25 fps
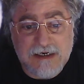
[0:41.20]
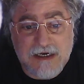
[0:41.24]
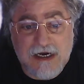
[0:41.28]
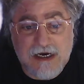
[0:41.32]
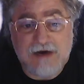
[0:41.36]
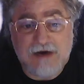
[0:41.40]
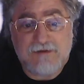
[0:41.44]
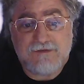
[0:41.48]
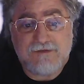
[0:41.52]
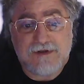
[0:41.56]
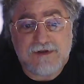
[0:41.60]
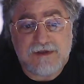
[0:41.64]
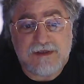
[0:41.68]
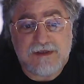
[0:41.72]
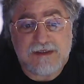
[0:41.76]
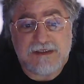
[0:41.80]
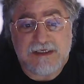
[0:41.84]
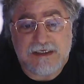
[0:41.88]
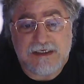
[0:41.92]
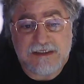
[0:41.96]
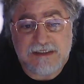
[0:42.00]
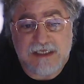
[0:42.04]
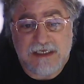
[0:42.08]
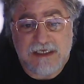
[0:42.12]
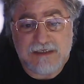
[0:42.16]
After the
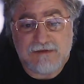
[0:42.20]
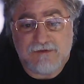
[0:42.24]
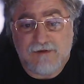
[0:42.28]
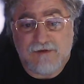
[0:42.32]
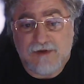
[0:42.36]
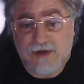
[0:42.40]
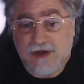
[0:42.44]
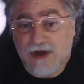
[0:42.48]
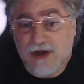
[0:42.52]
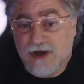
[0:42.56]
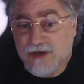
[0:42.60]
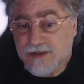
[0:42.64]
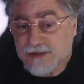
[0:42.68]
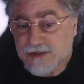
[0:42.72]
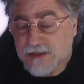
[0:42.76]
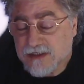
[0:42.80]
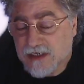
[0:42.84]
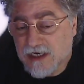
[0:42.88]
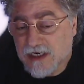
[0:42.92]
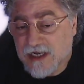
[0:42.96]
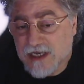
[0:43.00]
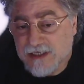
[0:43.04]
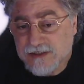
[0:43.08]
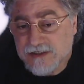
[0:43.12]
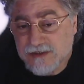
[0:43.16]
successful
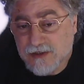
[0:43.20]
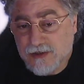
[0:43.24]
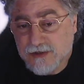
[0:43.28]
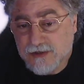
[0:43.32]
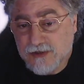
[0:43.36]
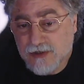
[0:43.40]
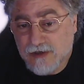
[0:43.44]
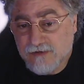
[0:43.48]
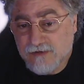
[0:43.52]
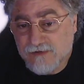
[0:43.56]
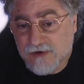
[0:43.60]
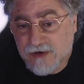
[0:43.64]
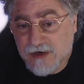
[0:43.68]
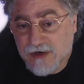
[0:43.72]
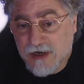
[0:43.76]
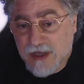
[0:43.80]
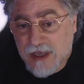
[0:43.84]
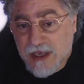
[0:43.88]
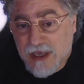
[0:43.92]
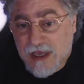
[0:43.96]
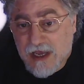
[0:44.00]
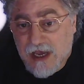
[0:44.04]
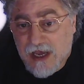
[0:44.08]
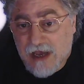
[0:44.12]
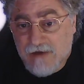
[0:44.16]
concert last October,
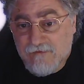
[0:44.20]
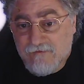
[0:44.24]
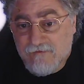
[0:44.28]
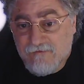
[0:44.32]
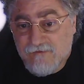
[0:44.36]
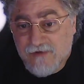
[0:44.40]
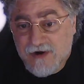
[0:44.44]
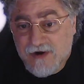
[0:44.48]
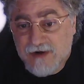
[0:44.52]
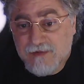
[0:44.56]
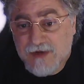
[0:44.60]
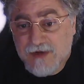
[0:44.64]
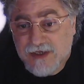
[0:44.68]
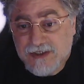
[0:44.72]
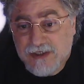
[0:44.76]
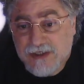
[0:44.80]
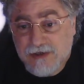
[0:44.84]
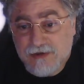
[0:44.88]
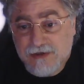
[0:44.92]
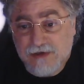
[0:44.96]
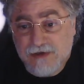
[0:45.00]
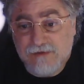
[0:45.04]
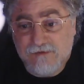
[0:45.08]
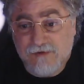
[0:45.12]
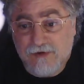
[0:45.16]
I'm very much
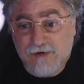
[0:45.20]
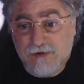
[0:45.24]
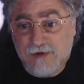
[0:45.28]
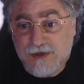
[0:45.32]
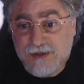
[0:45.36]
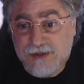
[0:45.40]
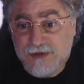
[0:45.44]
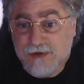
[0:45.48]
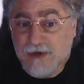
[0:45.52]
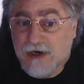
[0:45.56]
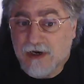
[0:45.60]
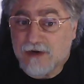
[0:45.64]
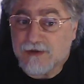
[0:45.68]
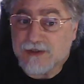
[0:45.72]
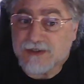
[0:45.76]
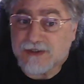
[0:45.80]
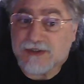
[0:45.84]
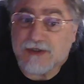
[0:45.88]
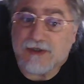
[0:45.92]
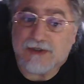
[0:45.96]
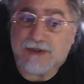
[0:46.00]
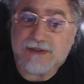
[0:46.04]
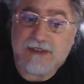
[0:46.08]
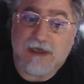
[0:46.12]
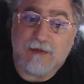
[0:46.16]
looking forward to our
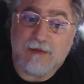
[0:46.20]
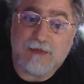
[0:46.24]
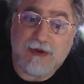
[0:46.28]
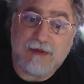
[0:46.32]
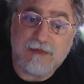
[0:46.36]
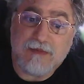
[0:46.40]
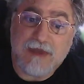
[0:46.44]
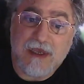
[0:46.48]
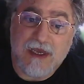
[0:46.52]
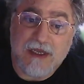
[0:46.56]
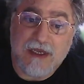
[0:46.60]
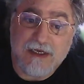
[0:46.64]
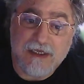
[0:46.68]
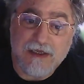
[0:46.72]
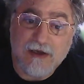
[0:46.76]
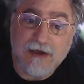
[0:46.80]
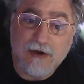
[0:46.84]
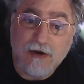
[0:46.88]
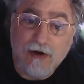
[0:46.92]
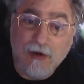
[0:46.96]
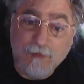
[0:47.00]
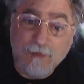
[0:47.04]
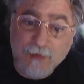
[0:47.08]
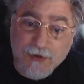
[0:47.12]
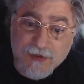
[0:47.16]
Tosca premiere in
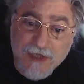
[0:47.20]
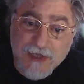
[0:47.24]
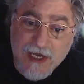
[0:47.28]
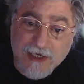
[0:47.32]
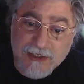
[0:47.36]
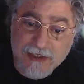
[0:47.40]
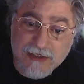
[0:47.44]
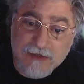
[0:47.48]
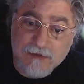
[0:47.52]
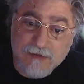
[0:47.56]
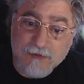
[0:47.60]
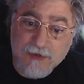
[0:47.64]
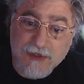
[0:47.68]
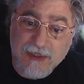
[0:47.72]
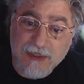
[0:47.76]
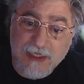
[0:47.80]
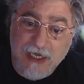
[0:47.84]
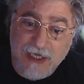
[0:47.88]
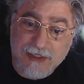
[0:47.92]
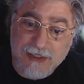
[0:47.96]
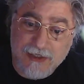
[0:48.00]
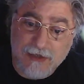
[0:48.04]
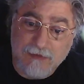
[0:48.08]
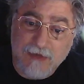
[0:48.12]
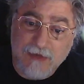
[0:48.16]
co-production with
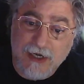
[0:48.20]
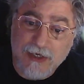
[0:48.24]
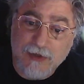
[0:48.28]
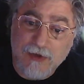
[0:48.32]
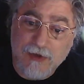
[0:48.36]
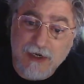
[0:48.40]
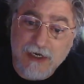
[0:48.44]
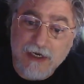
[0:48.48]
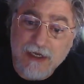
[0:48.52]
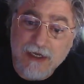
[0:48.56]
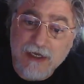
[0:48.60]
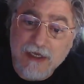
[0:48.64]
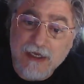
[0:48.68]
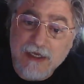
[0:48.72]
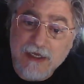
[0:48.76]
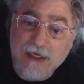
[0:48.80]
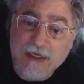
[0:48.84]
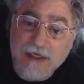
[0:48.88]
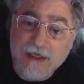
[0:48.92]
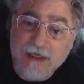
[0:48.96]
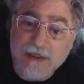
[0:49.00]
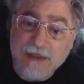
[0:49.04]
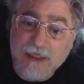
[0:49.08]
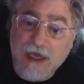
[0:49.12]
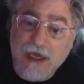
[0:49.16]
Teatro Manoel,
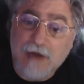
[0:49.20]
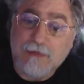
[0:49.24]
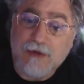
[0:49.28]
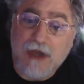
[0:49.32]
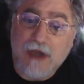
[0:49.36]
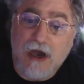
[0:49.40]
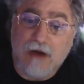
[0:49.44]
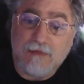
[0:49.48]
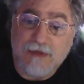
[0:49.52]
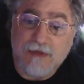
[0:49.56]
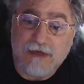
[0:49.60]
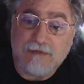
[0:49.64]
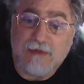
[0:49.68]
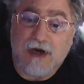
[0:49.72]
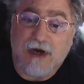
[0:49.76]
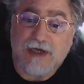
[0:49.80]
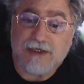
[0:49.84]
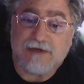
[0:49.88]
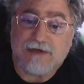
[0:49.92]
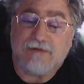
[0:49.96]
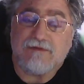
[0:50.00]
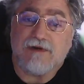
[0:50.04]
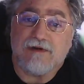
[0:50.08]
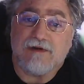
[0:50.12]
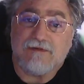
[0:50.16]
the upcoming
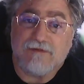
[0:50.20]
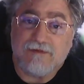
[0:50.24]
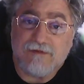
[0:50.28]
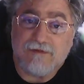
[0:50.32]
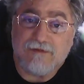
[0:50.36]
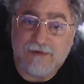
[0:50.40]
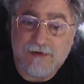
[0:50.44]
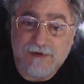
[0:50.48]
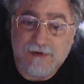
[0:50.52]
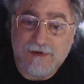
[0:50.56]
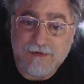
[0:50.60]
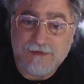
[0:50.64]
March 5th.